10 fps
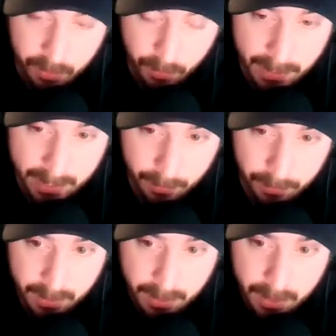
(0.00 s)

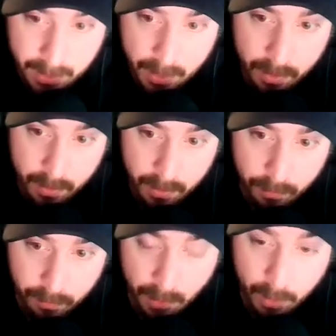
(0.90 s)
round,
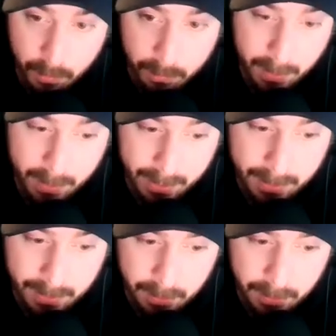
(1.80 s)
followed by the